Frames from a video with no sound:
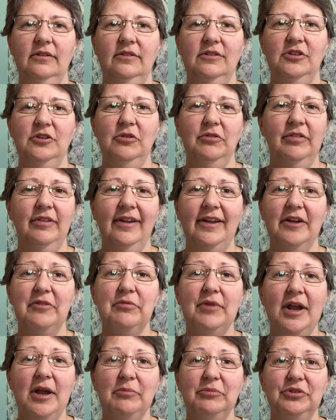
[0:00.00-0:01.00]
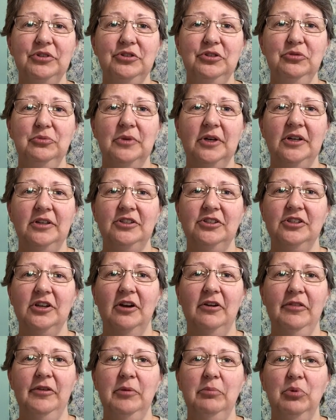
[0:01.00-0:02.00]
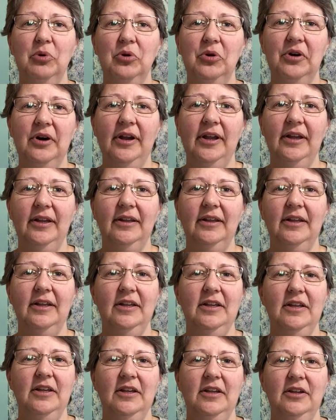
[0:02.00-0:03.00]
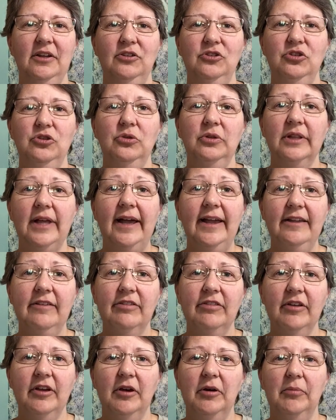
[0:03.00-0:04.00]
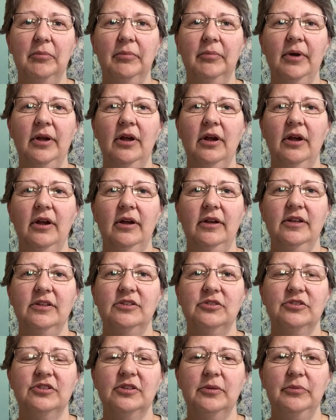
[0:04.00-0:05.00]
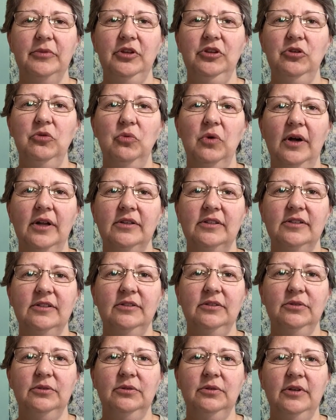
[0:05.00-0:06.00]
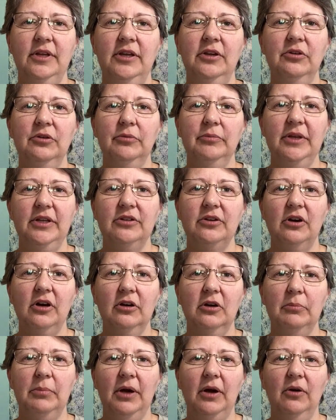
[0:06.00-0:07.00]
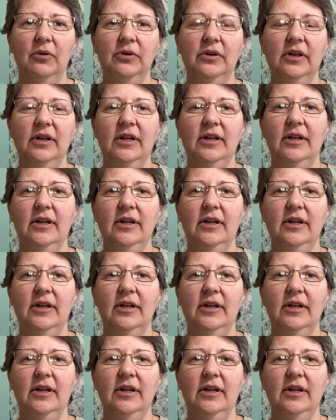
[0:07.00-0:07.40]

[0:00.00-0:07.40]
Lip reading: Do you think I ramble too much? Are they boring? Do you like them? Is there something you want to hear me talk about?